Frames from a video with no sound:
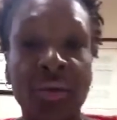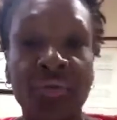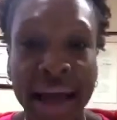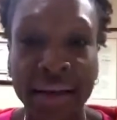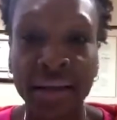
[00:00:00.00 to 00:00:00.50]

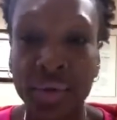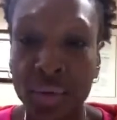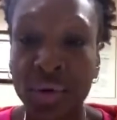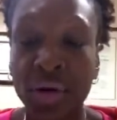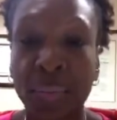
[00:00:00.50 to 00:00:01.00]
valid
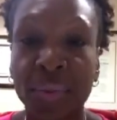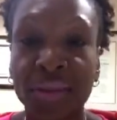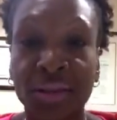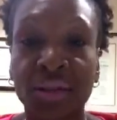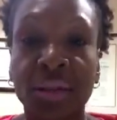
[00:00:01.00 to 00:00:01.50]
order of
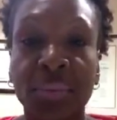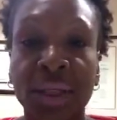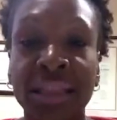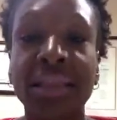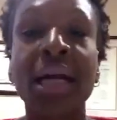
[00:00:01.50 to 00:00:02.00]
protection in
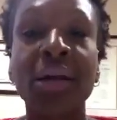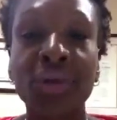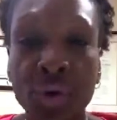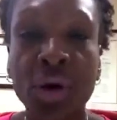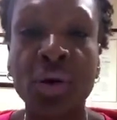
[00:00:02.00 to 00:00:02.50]
place,
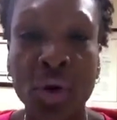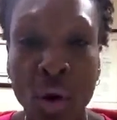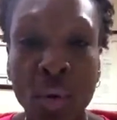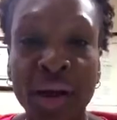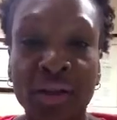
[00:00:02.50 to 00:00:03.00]
you're
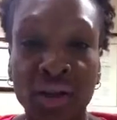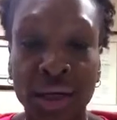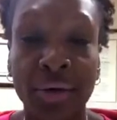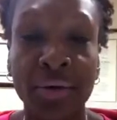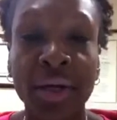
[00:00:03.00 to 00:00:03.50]
going to
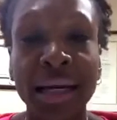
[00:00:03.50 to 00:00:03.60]
jail.